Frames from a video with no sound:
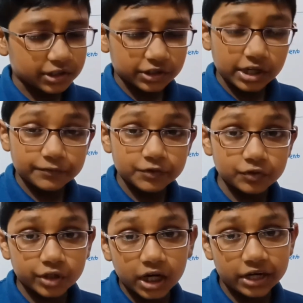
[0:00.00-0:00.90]
you have
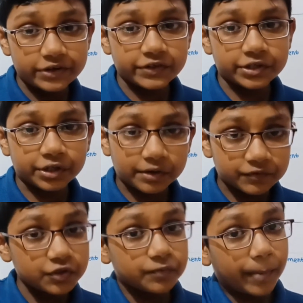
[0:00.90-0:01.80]
two cars and you
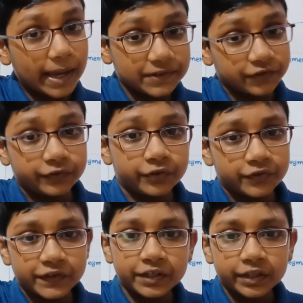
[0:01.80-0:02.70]
have two
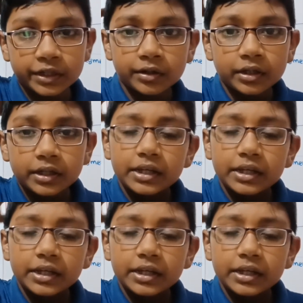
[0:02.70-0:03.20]
passengers in there,